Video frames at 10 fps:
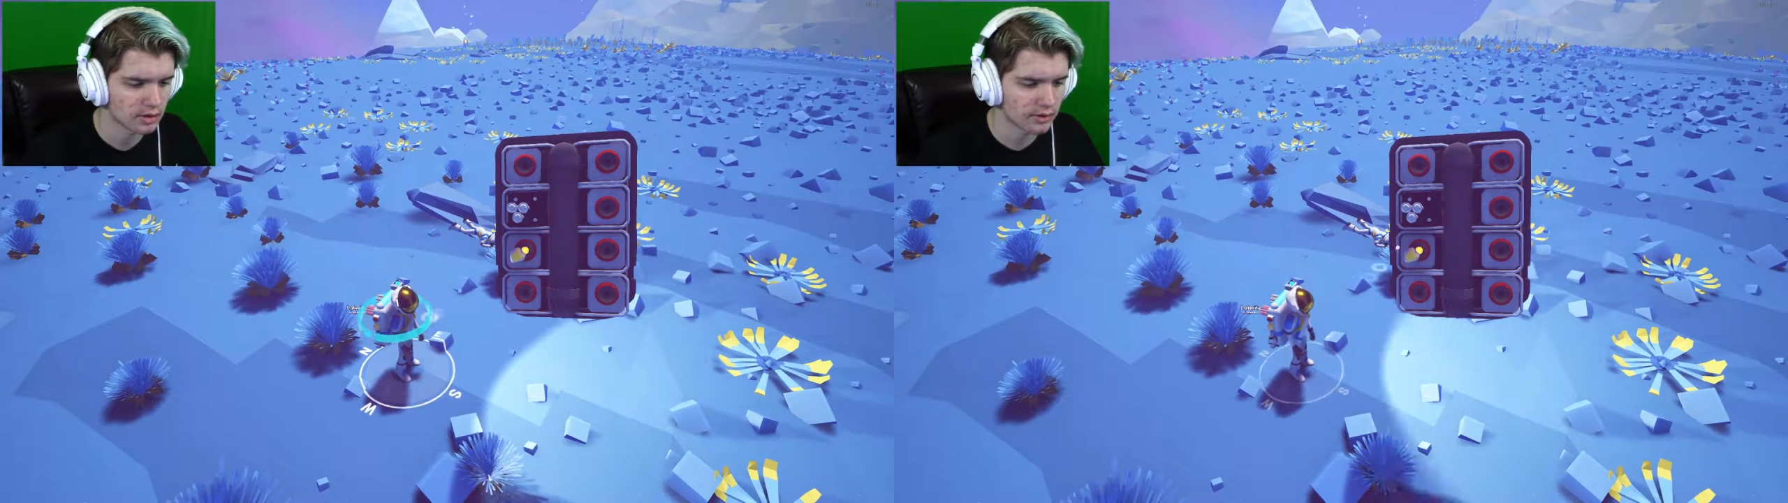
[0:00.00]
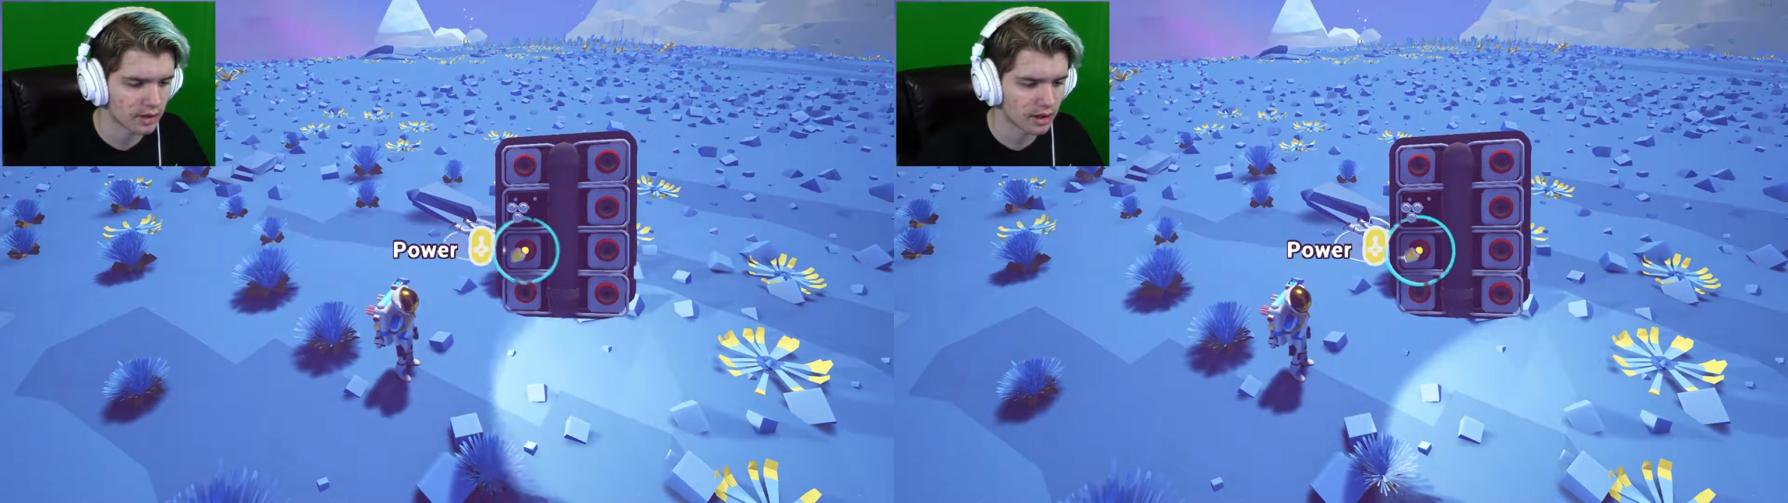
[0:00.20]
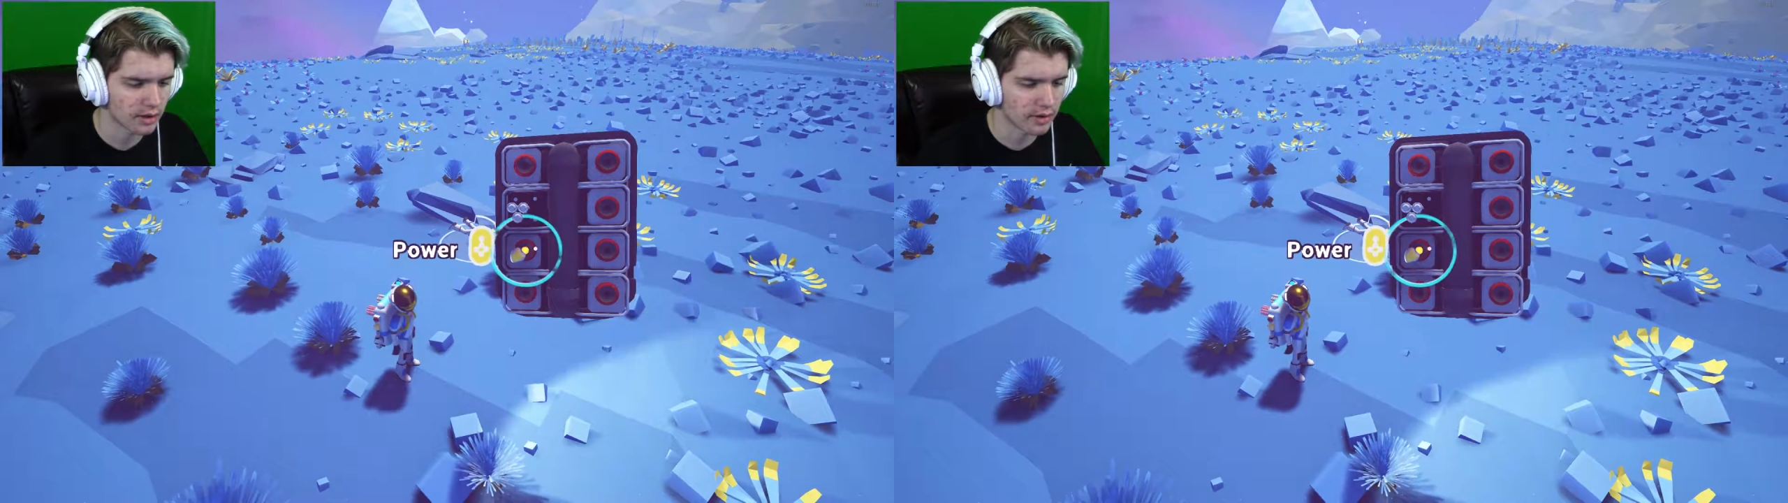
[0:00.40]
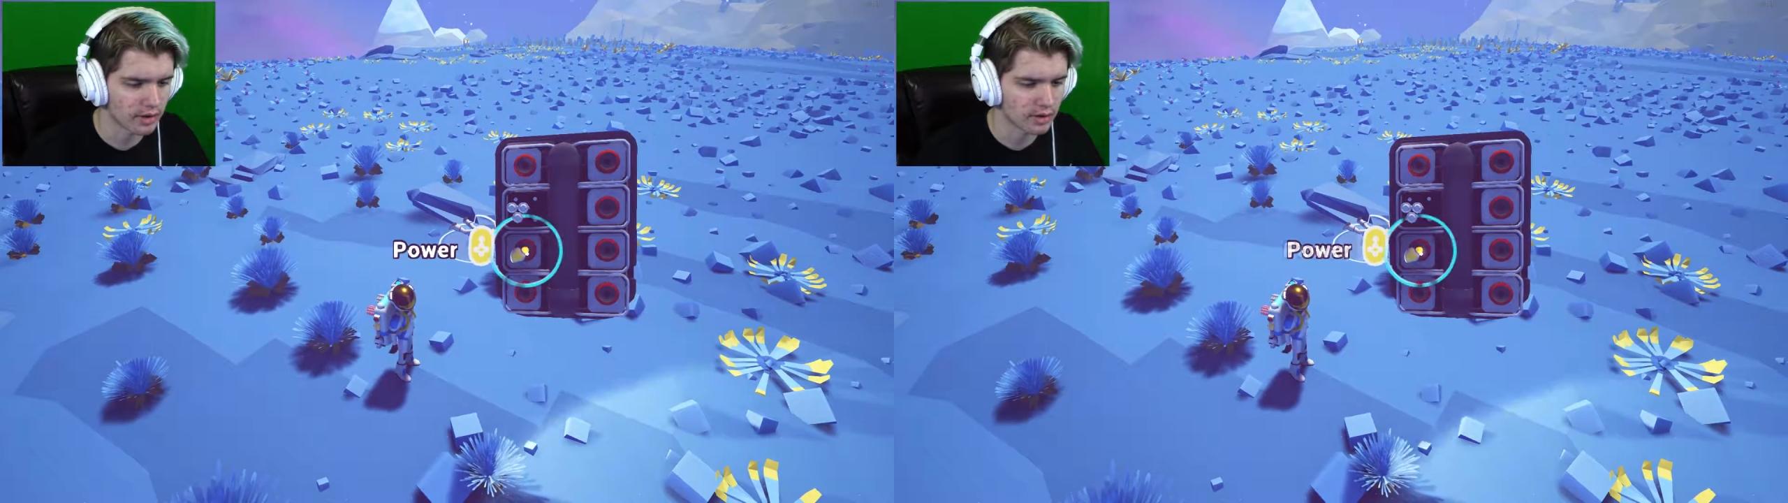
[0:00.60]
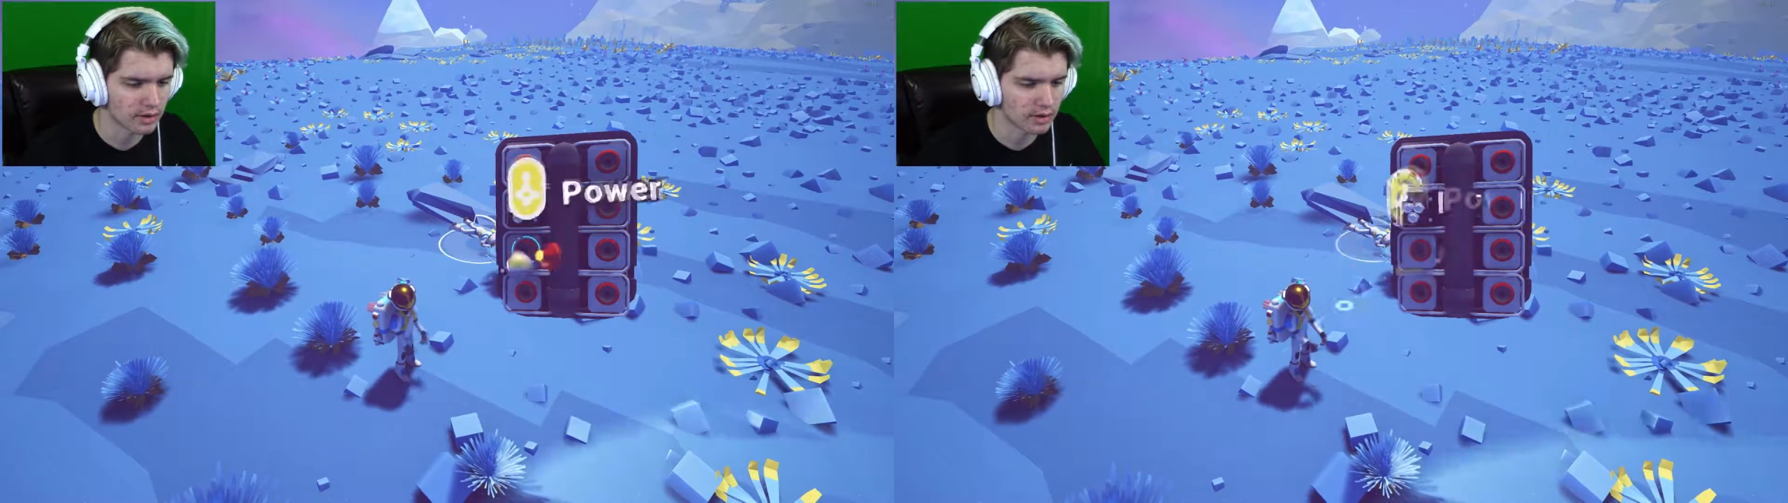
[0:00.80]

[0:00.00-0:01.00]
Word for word: before I go there.